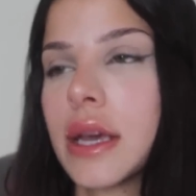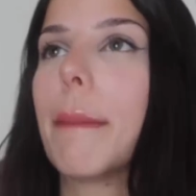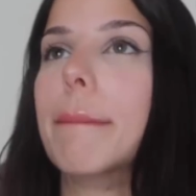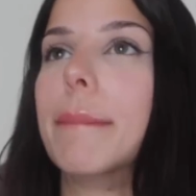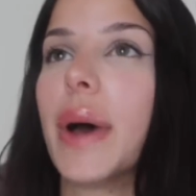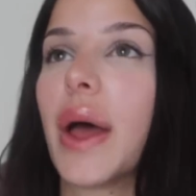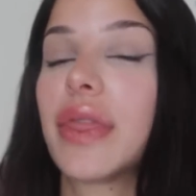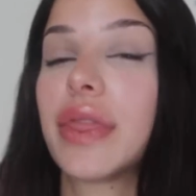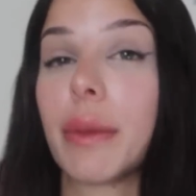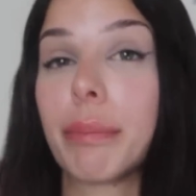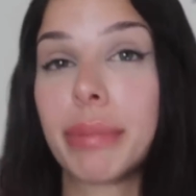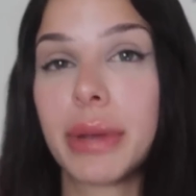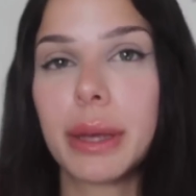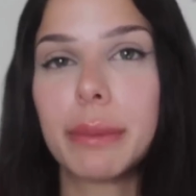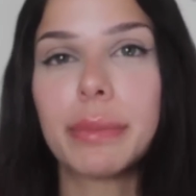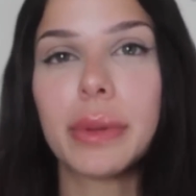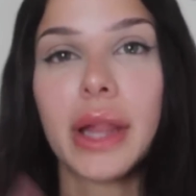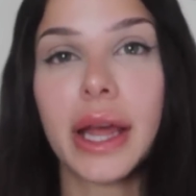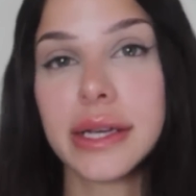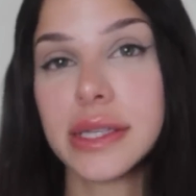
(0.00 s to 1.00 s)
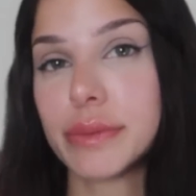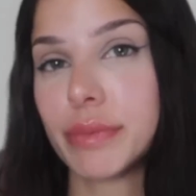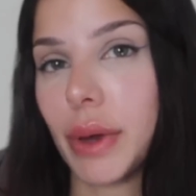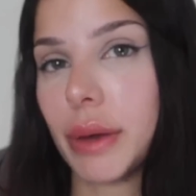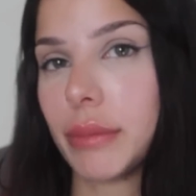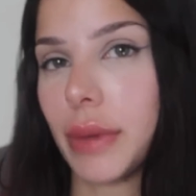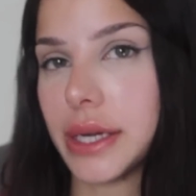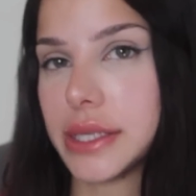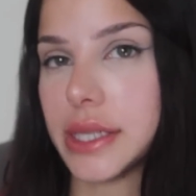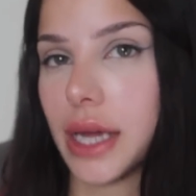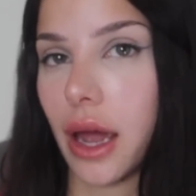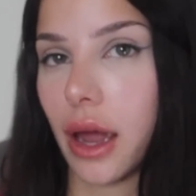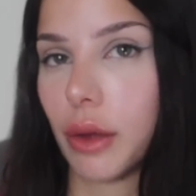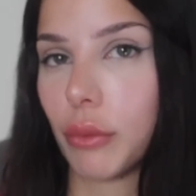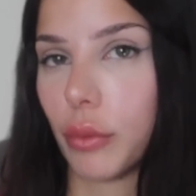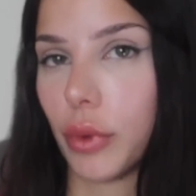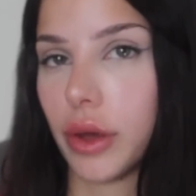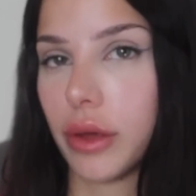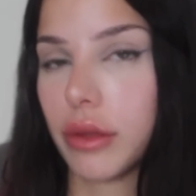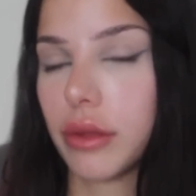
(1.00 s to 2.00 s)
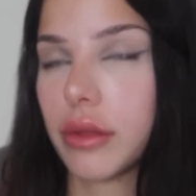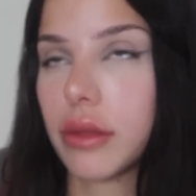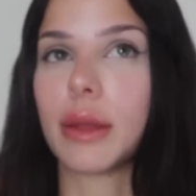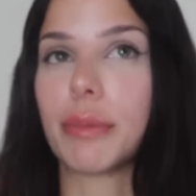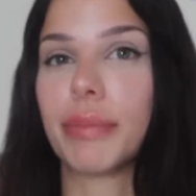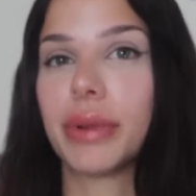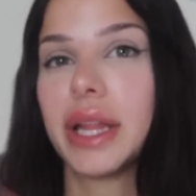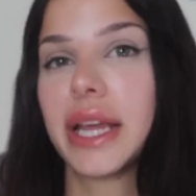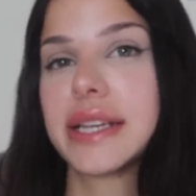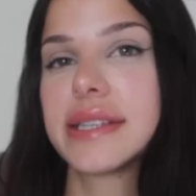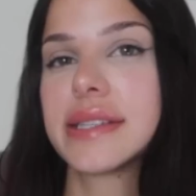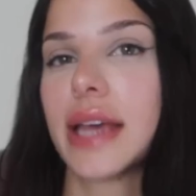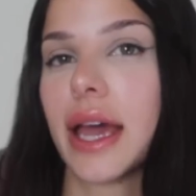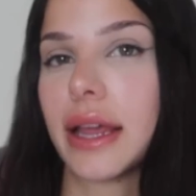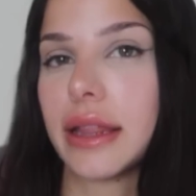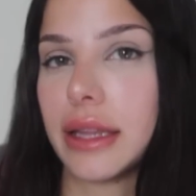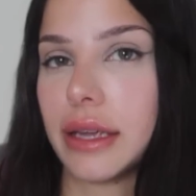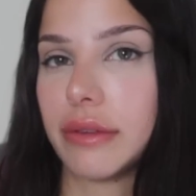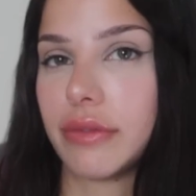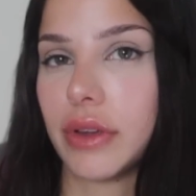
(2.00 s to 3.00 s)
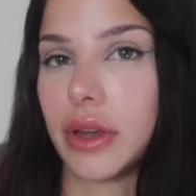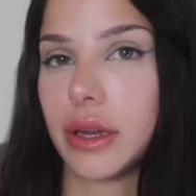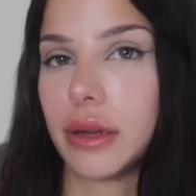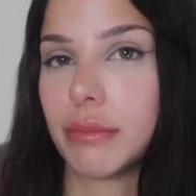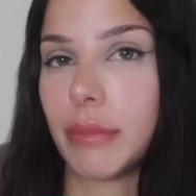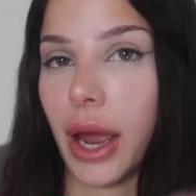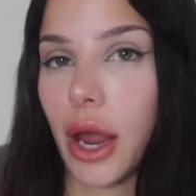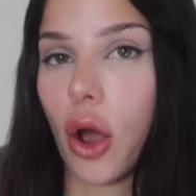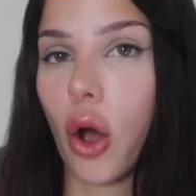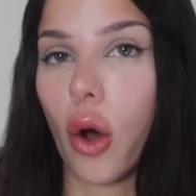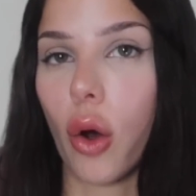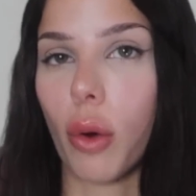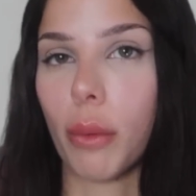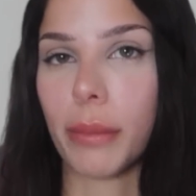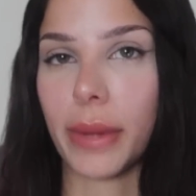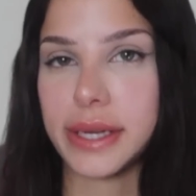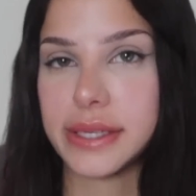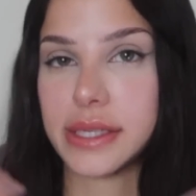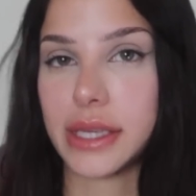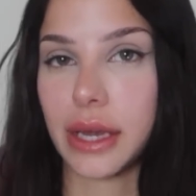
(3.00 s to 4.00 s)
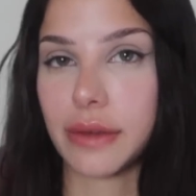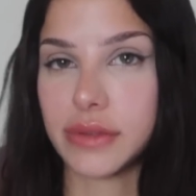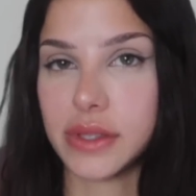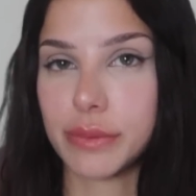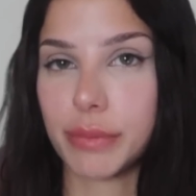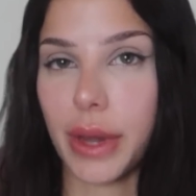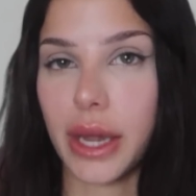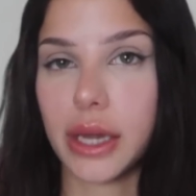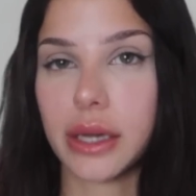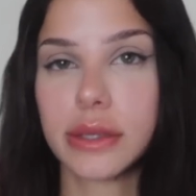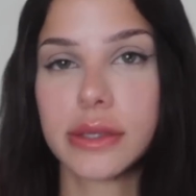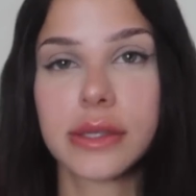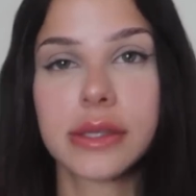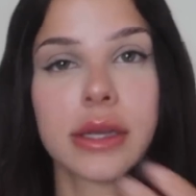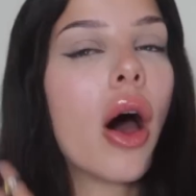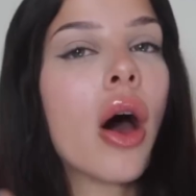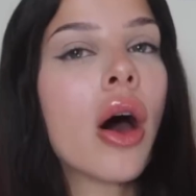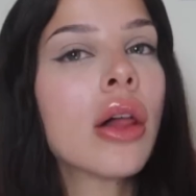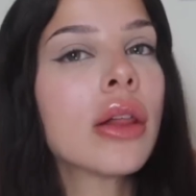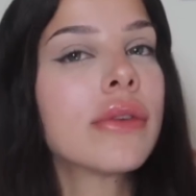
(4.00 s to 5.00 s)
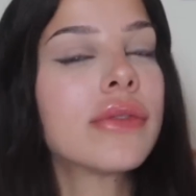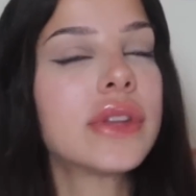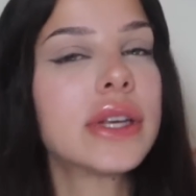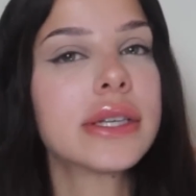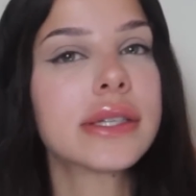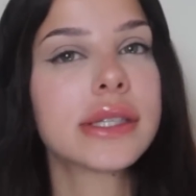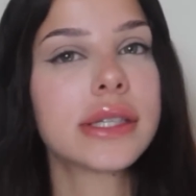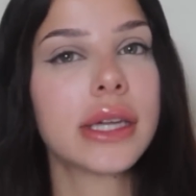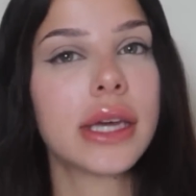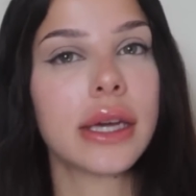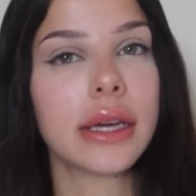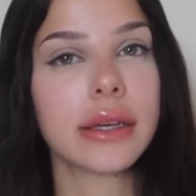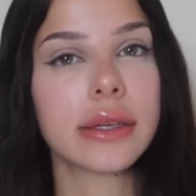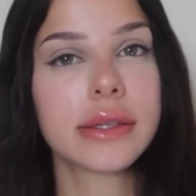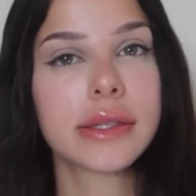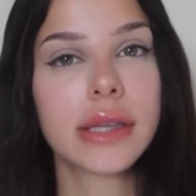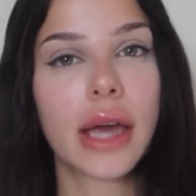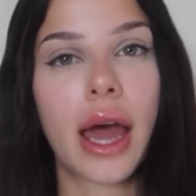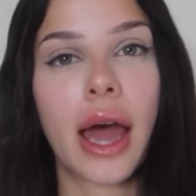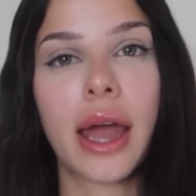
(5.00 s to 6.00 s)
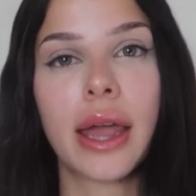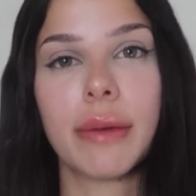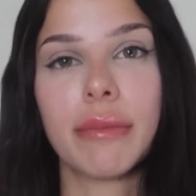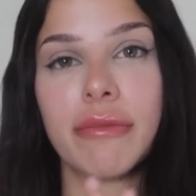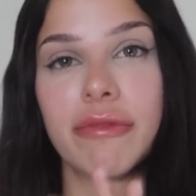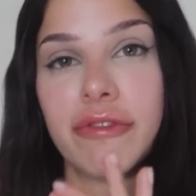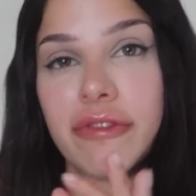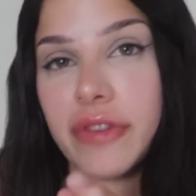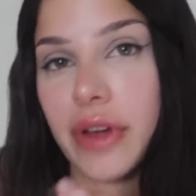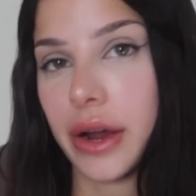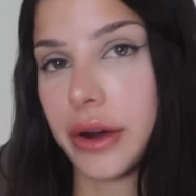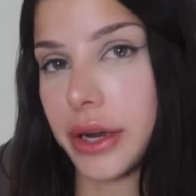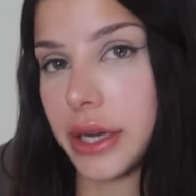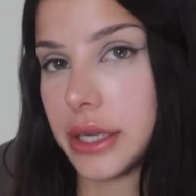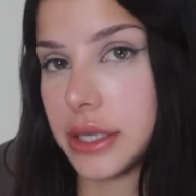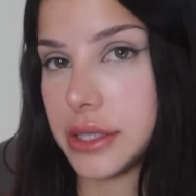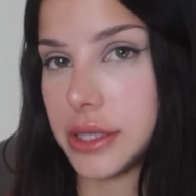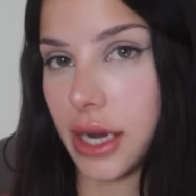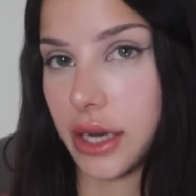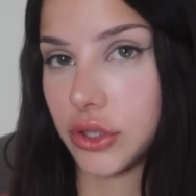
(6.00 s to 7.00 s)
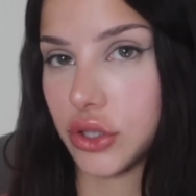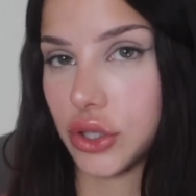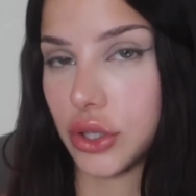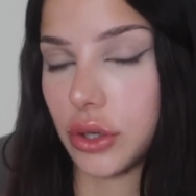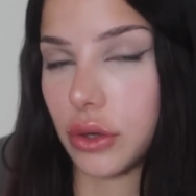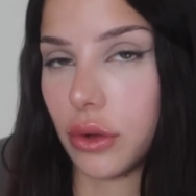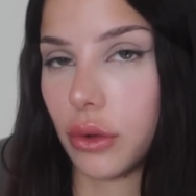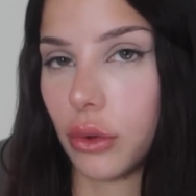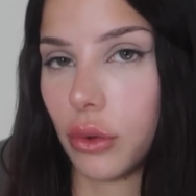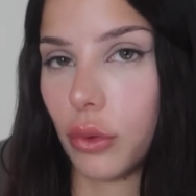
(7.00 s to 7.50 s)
But the people I spend my time with, the place I live in, my home, my safe space, all of these things, I am very intentional